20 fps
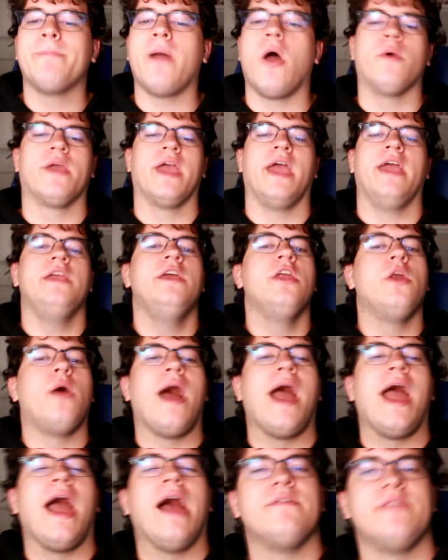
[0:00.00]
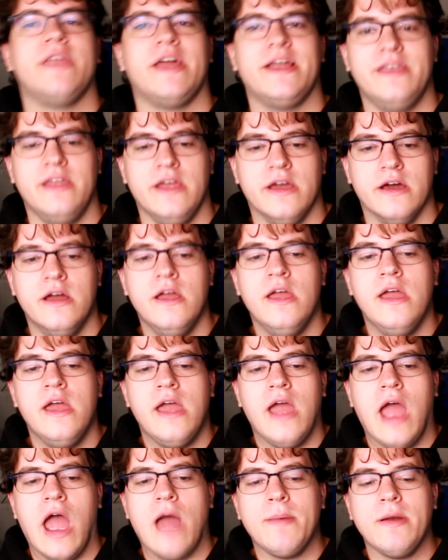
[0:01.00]
okay, you know, I have an idea.
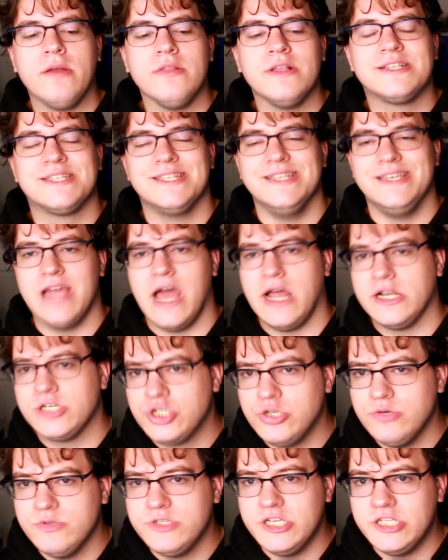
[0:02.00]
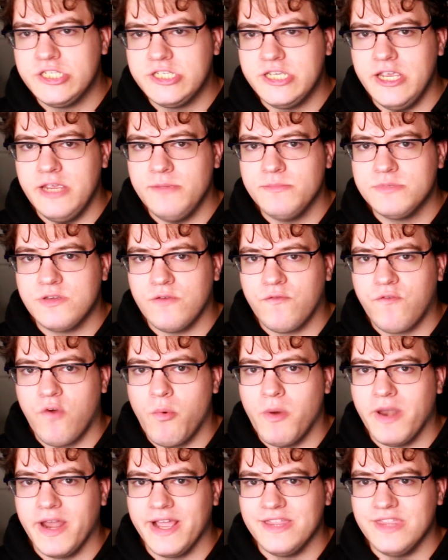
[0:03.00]
How about let's not choose these teams for
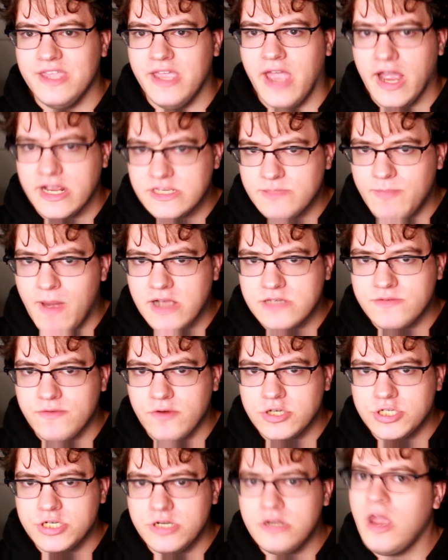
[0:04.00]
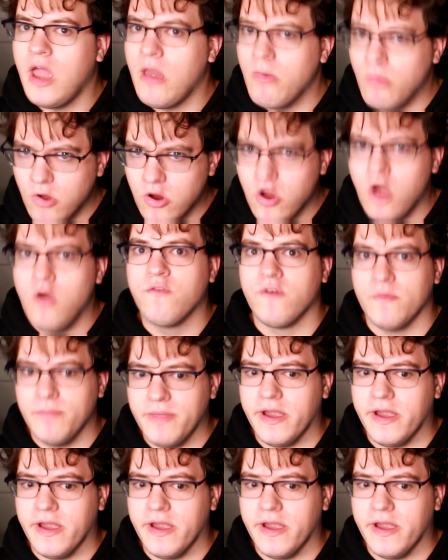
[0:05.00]
when I get the Xbox version and we'll go from